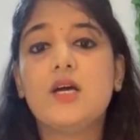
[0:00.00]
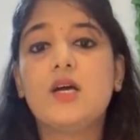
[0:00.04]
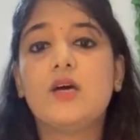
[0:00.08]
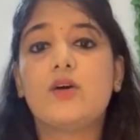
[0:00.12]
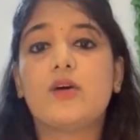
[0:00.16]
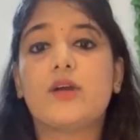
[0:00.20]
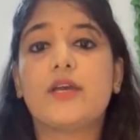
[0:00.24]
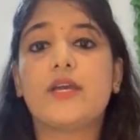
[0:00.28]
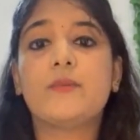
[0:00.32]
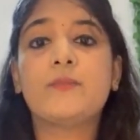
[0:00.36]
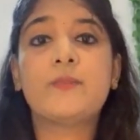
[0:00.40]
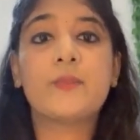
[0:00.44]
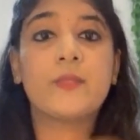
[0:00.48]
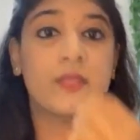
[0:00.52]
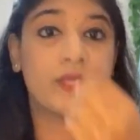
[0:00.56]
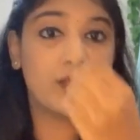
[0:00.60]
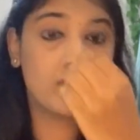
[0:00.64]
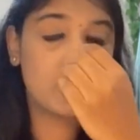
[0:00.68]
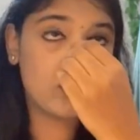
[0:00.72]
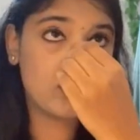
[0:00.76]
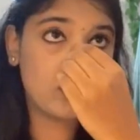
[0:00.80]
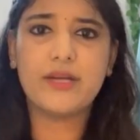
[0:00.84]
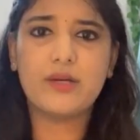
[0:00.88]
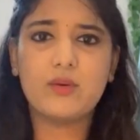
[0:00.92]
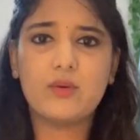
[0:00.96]
Okay,
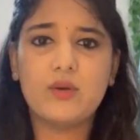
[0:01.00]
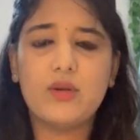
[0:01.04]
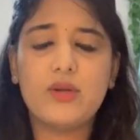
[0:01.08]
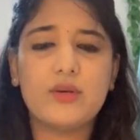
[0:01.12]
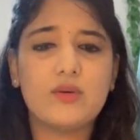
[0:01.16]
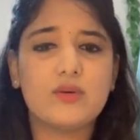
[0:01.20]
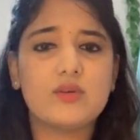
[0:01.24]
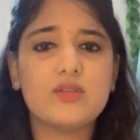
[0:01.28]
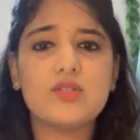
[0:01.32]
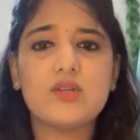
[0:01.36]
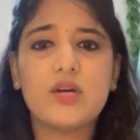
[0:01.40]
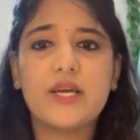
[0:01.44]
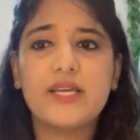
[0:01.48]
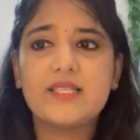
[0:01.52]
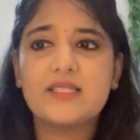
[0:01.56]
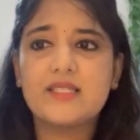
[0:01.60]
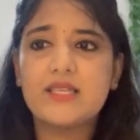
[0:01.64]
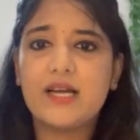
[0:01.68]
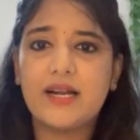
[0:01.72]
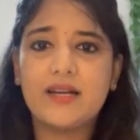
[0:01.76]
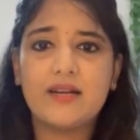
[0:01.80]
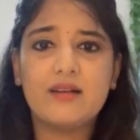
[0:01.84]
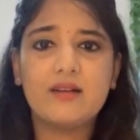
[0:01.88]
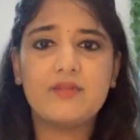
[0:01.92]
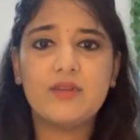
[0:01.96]
so I told you, so I
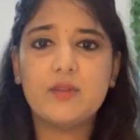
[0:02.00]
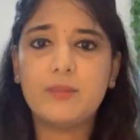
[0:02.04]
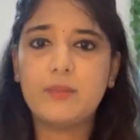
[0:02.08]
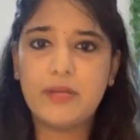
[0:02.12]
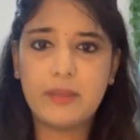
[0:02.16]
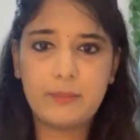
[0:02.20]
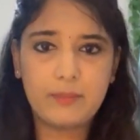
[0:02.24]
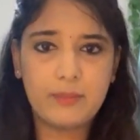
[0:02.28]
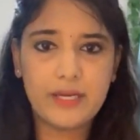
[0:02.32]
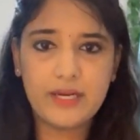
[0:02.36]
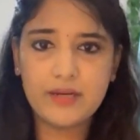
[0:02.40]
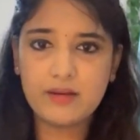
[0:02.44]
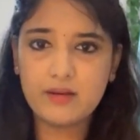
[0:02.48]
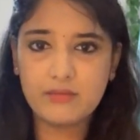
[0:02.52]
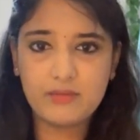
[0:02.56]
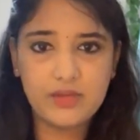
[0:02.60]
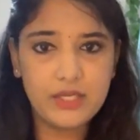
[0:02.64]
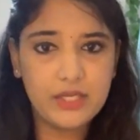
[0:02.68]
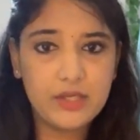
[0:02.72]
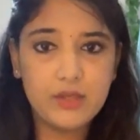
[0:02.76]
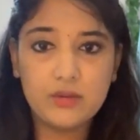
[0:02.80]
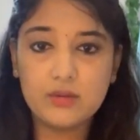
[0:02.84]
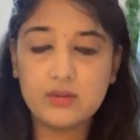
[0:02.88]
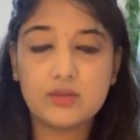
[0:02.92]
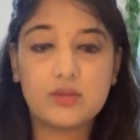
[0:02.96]
started with Prep Ladder
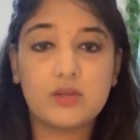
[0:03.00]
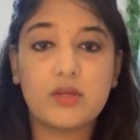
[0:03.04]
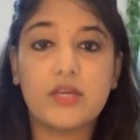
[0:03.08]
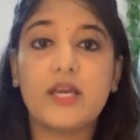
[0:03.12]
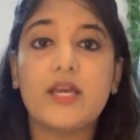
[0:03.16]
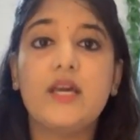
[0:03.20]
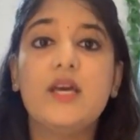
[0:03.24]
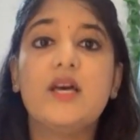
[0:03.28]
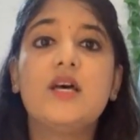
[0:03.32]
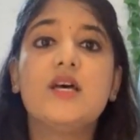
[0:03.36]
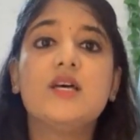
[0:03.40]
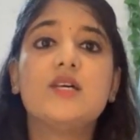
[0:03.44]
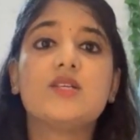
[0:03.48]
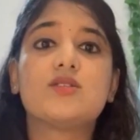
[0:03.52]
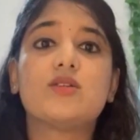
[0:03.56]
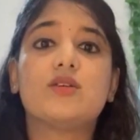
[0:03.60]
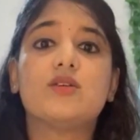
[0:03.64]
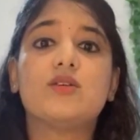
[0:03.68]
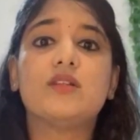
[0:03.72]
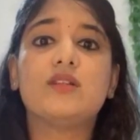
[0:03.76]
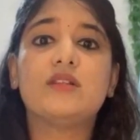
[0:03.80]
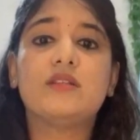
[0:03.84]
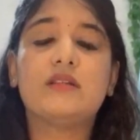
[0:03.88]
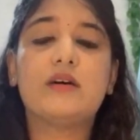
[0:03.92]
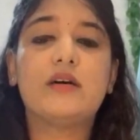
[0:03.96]
videos. Okay, so
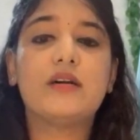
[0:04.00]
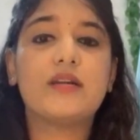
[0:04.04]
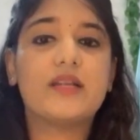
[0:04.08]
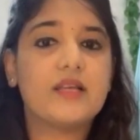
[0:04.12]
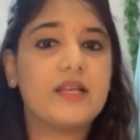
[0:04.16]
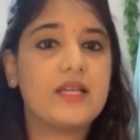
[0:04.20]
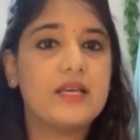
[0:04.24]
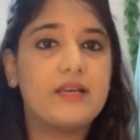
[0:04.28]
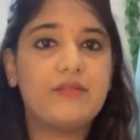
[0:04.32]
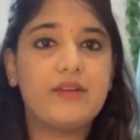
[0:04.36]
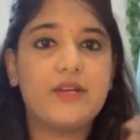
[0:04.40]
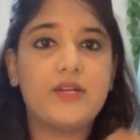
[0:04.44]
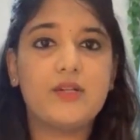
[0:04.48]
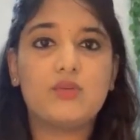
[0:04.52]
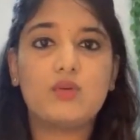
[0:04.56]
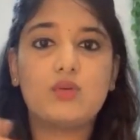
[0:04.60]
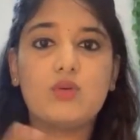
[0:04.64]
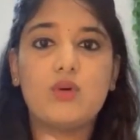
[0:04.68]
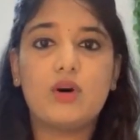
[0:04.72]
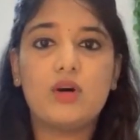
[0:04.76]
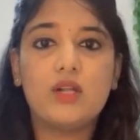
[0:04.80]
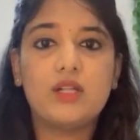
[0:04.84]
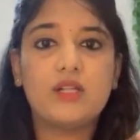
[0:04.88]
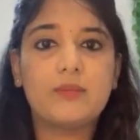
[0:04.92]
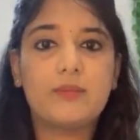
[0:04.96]
in third year I went through
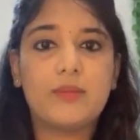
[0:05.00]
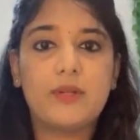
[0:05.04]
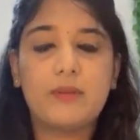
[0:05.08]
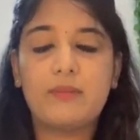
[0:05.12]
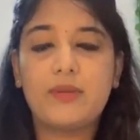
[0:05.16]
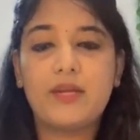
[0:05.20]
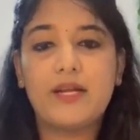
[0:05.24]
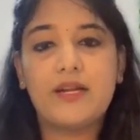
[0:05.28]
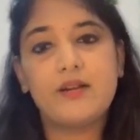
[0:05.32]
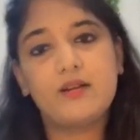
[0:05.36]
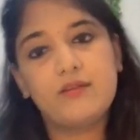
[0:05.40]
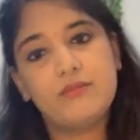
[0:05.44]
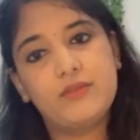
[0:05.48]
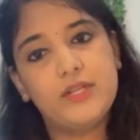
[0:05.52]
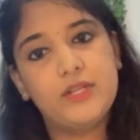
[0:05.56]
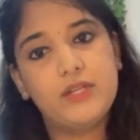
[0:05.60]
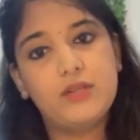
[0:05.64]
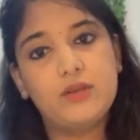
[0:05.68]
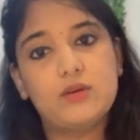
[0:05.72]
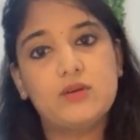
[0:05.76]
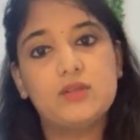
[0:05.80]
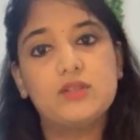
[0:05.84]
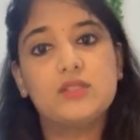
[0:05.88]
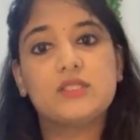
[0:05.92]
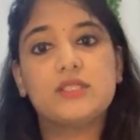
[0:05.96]
all the Prep Ladder
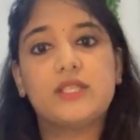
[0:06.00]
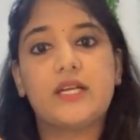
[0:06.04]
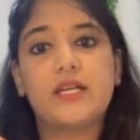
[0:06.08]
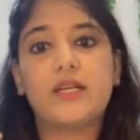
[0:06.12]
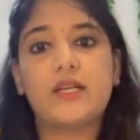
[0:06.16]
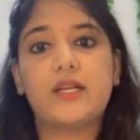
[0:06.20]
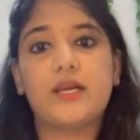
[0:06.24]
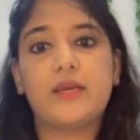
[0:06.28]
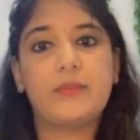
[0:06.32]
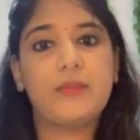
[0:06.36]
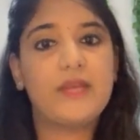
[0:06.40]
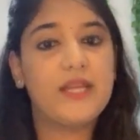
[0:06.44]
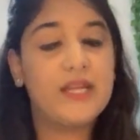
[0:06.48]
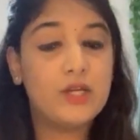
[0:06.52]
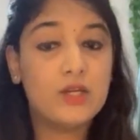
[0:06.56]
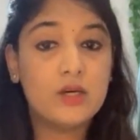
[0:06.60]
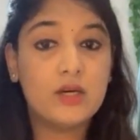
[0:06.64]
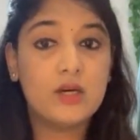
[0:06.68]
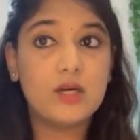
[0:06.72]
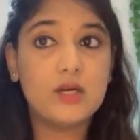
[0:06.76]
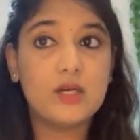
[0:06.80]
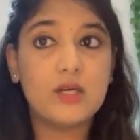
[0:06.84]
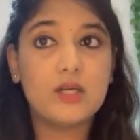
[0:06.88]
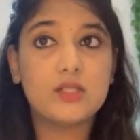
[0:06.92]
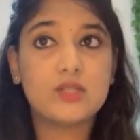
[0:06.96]
videos and I made
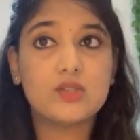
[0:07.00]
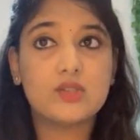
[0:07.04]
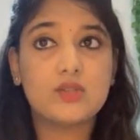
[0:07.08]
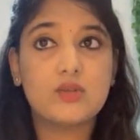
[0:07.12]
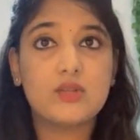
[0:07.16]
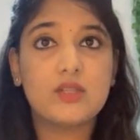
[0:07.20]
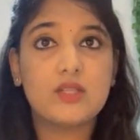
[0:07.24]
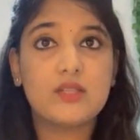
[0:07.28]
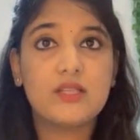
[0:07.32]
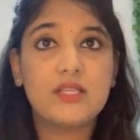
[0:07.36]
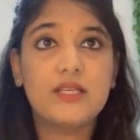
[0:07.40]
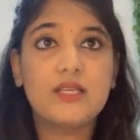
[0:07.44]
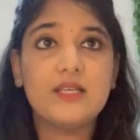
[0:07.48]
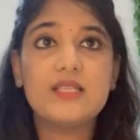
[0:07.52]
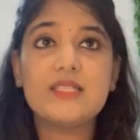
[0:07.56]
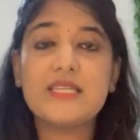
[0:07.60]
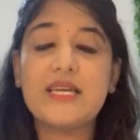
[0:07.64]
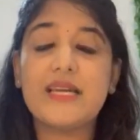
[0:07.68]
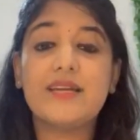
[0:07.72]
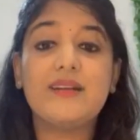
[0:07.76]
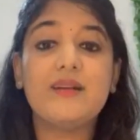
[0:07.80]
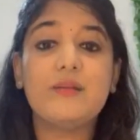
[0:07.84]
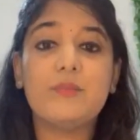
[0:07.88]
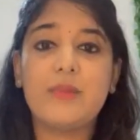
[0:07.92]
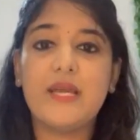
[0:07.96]
so the thing is
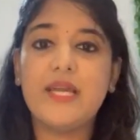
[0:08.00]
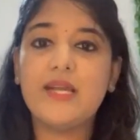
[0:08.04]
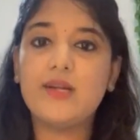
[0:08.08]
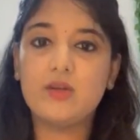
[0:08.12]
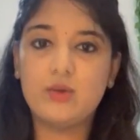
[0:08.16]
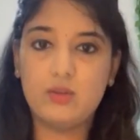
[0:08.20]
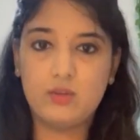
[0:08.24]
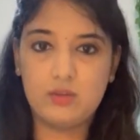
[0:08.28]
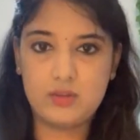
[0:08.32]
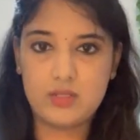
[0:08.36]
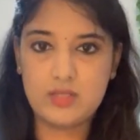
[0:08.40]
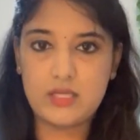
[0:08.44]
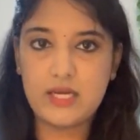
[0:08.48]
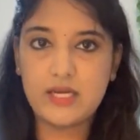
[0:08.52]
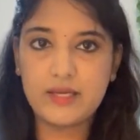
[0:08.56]
I didn't make notes.